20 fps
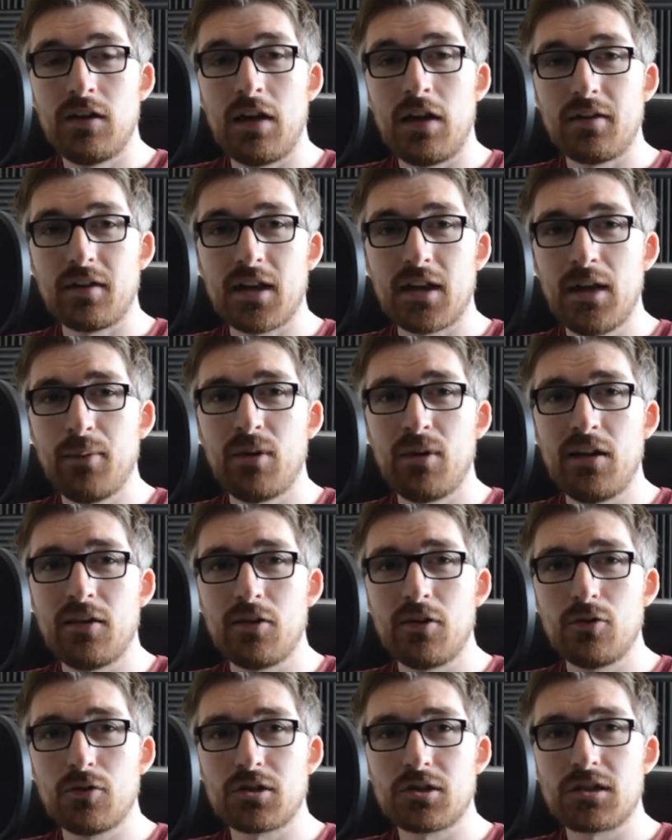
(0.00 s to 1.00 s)
Now the
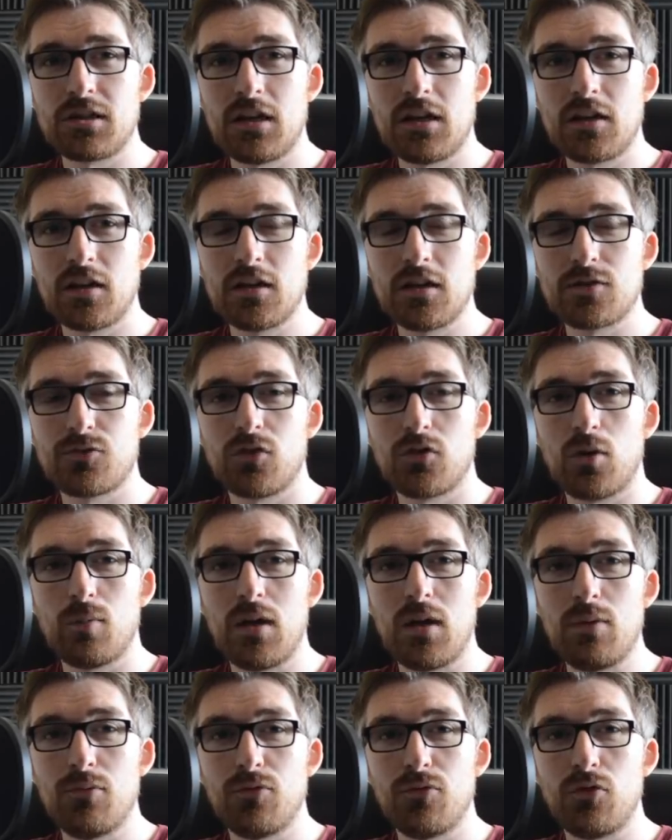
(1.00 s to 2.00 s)
gameplay that you're seeing is
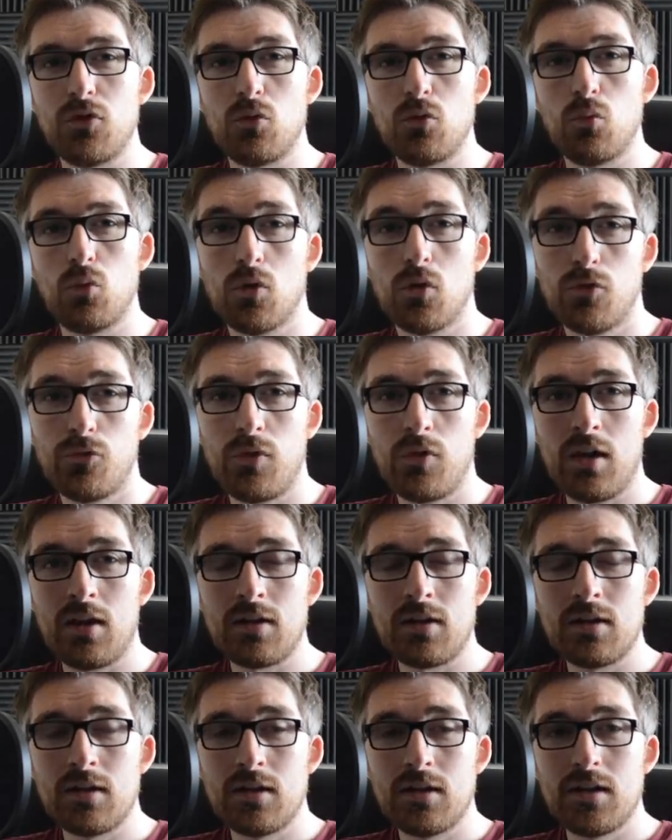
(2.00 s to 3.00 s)
from Infinite
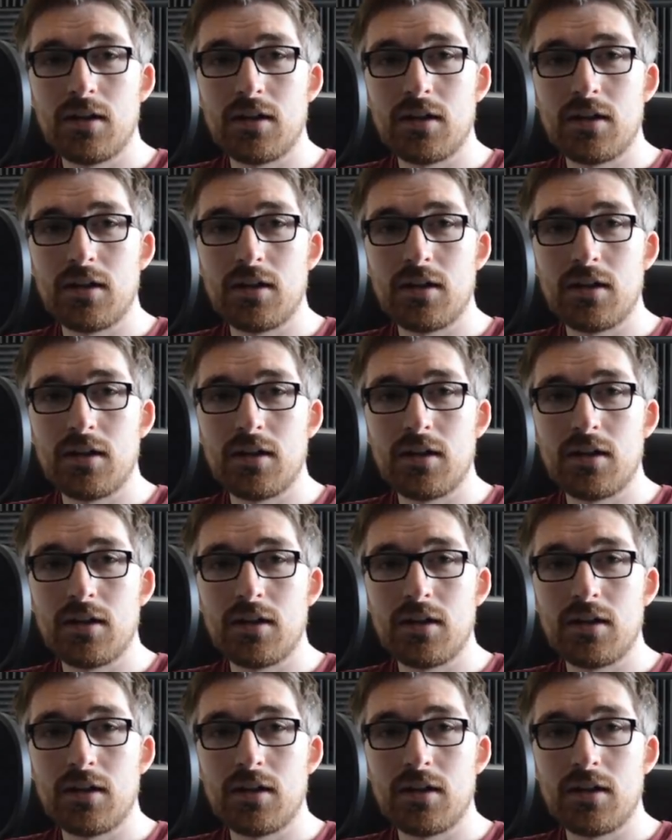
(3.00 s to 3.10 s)
Warfare.